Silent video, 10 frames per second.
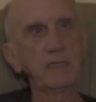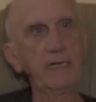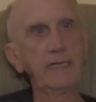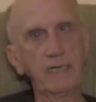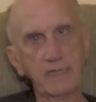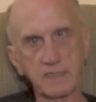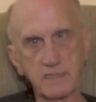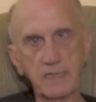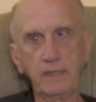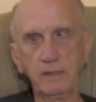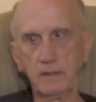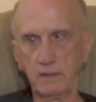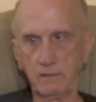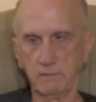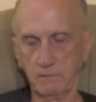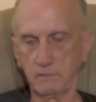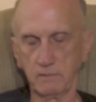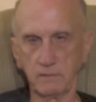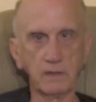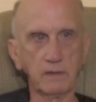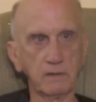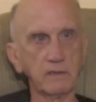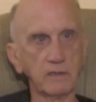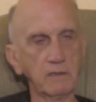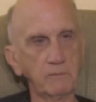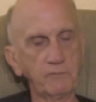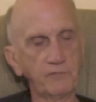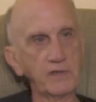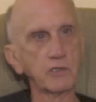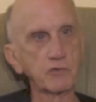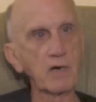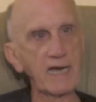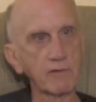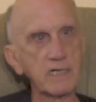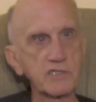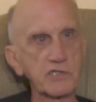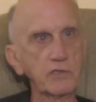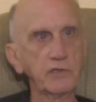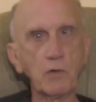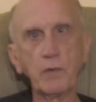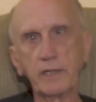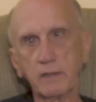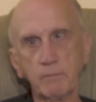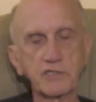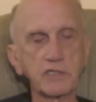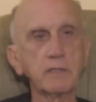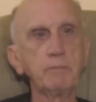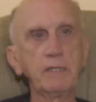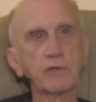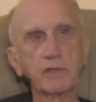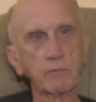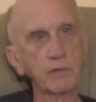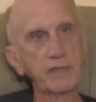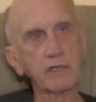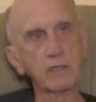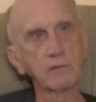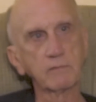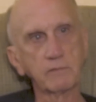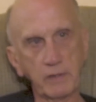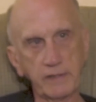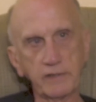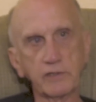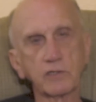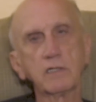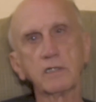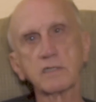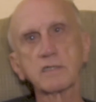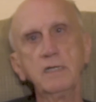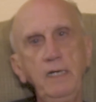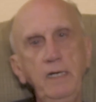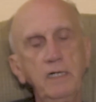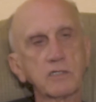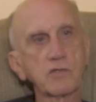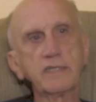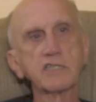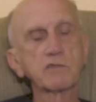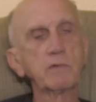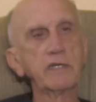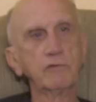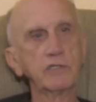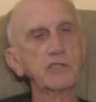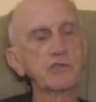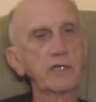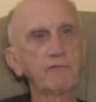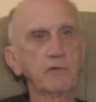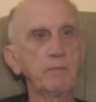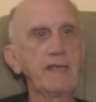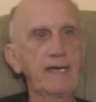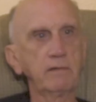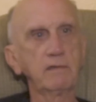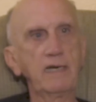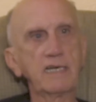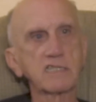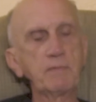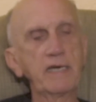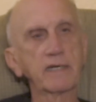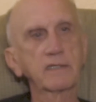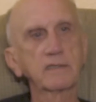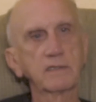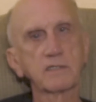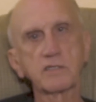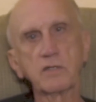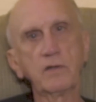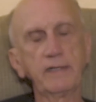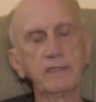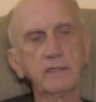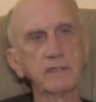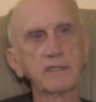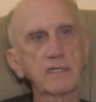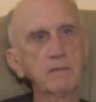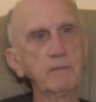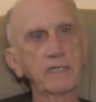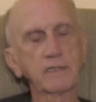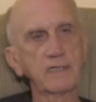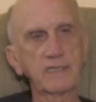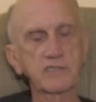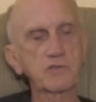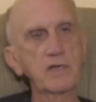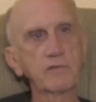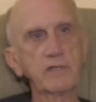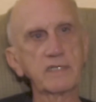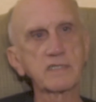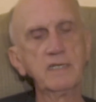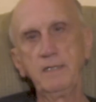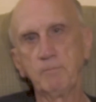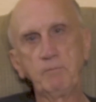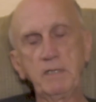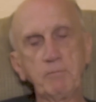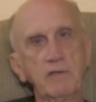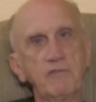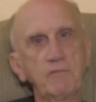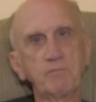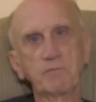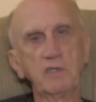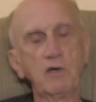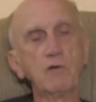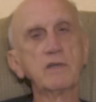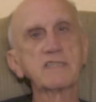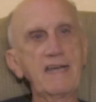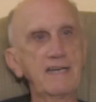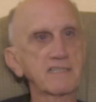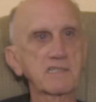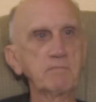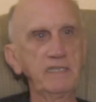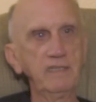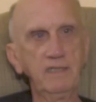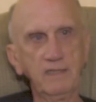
and as a, a, a fellow drag racer, knowing a bunch of the people that were there running their cars. So I just wanted to enjoy it from that aspect. So I didn't document the last drag race. People have always asked me,